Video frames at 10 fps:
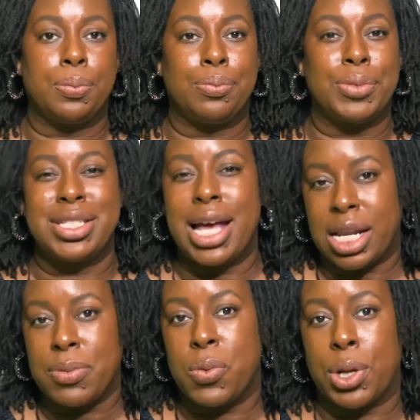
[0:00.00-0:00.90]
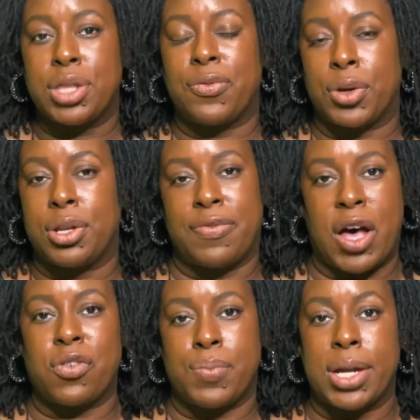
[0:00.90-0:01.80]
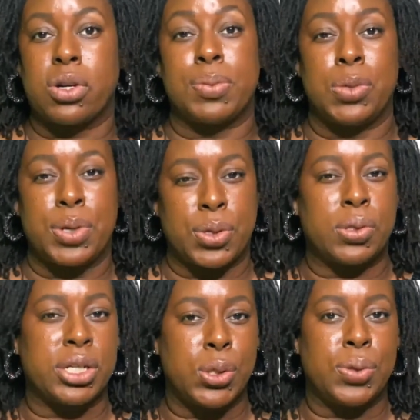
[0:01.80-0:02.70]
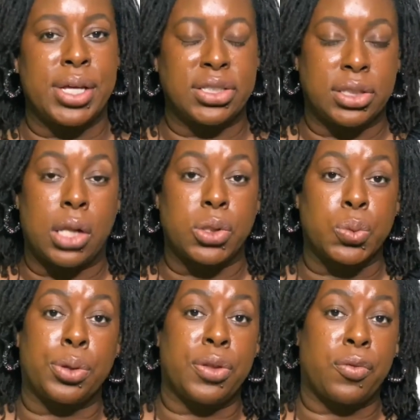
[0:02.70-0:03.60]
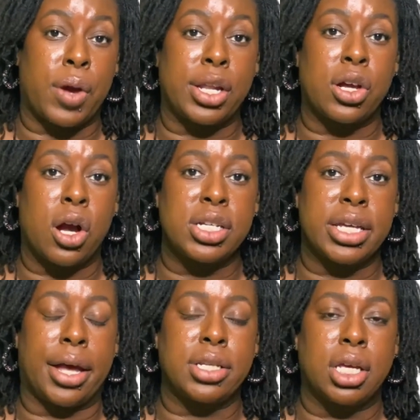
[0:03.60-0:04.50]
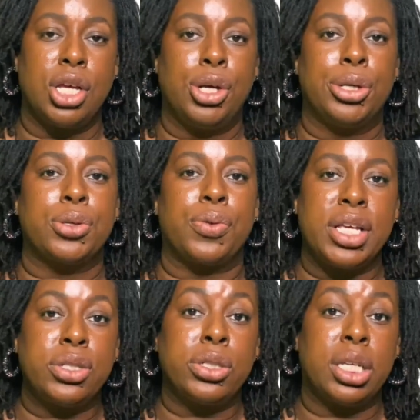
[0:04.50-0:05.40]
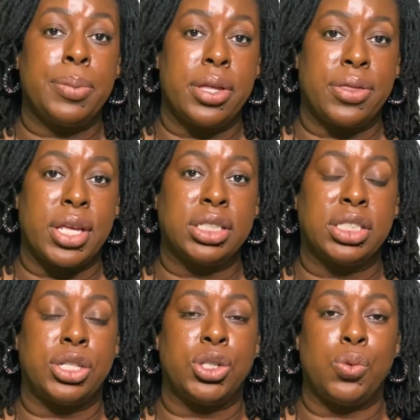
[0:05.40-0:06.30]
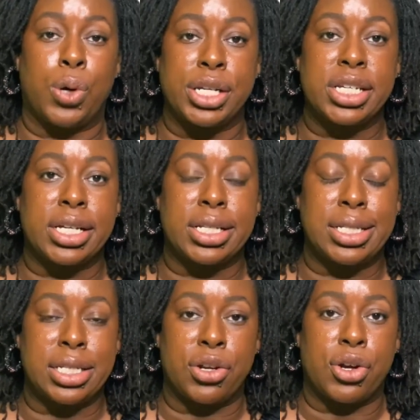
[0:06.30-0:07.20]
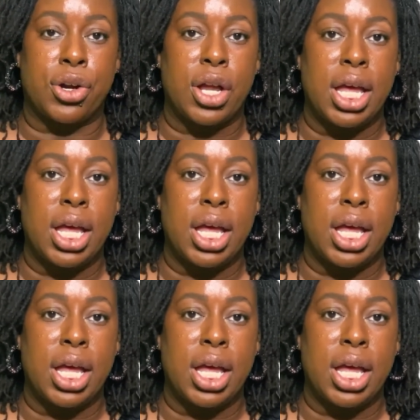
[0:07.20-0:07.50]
it's not going to be worth it for you to file for bankruptcy with only $2,000 worth of credit card debt. So these are some of the things that you want to consider.